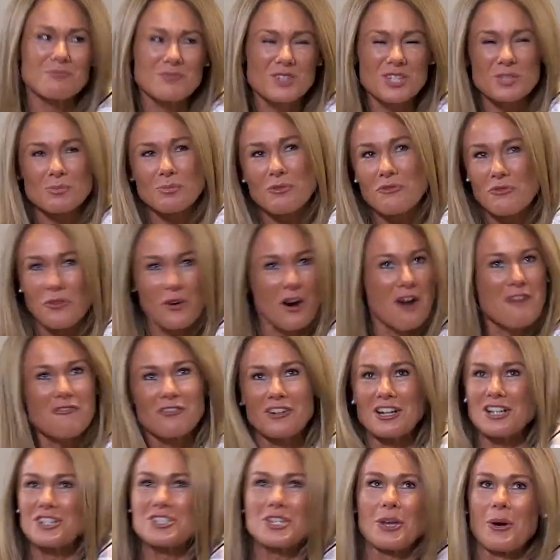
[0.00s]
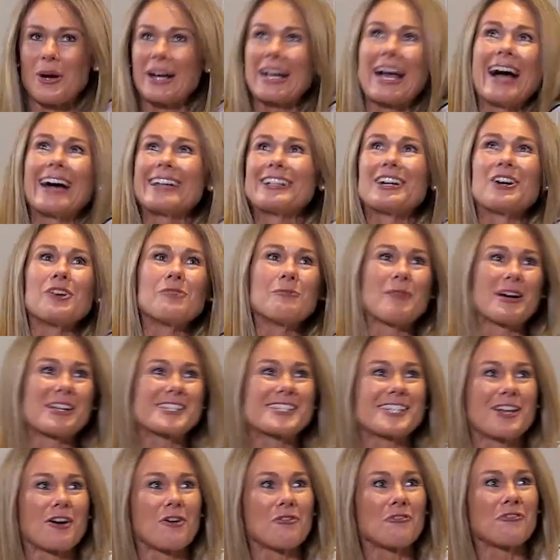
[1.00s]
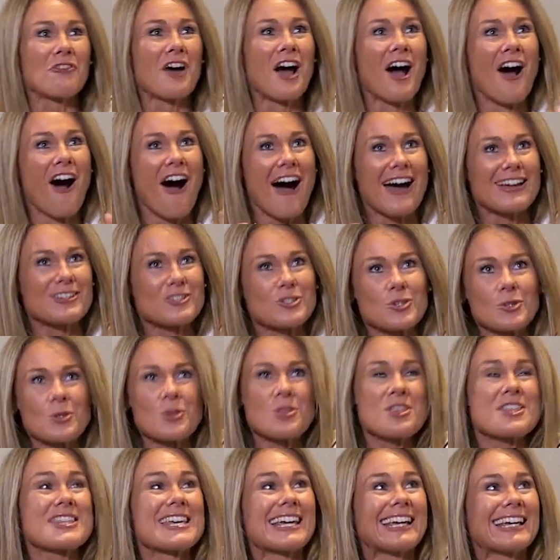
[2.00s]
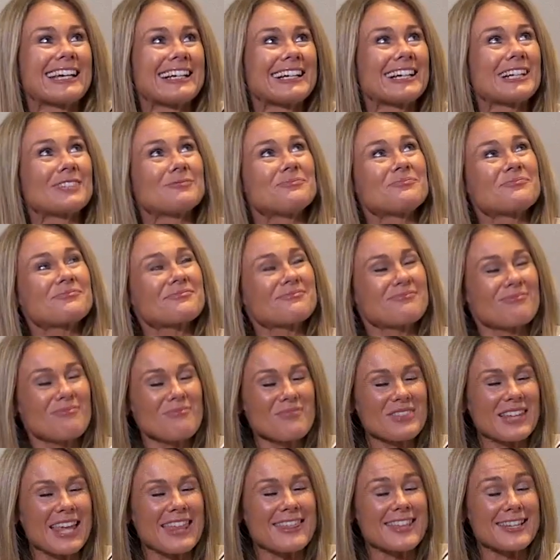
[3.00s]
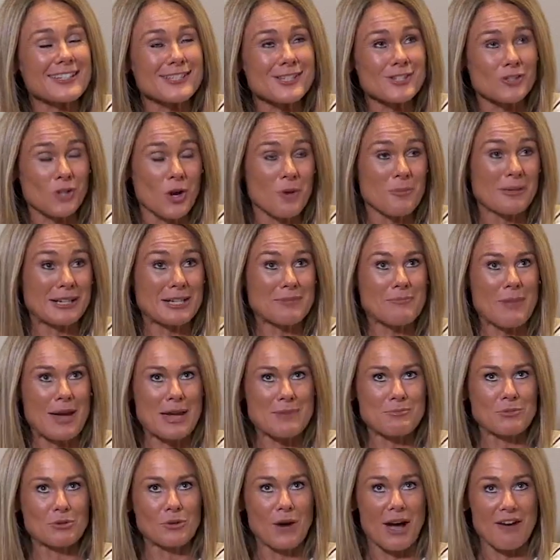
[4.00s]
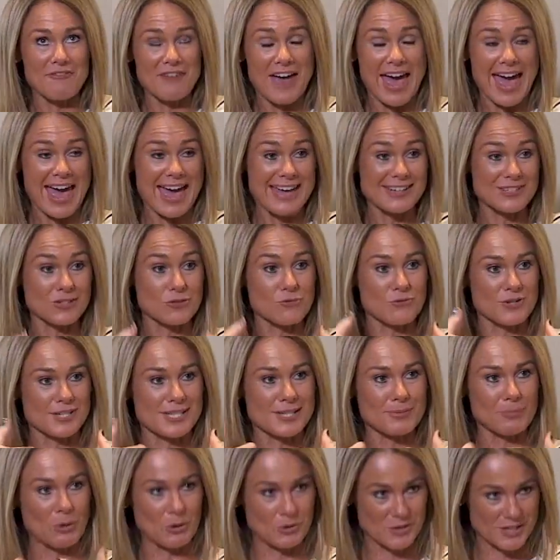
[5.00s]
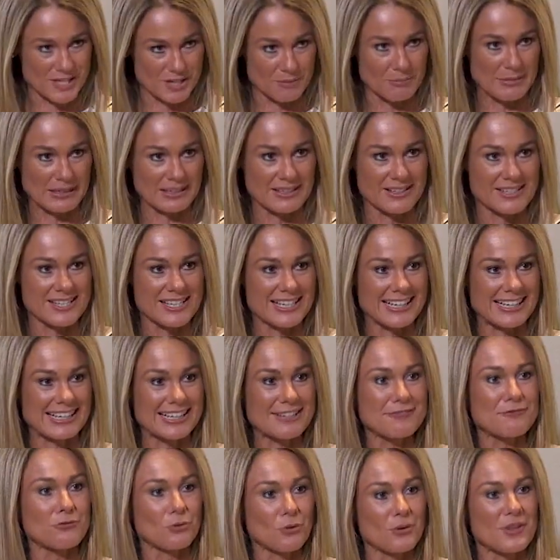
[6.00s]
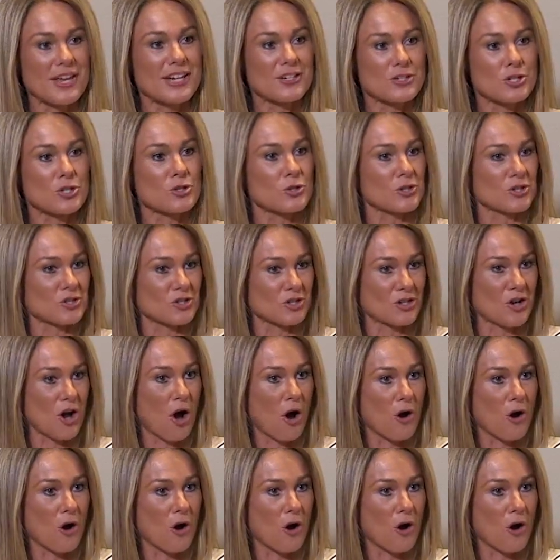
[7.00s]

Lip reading: Just before I finish though, I can't help myself. I do think that so many people have handed responsibility for their nutrition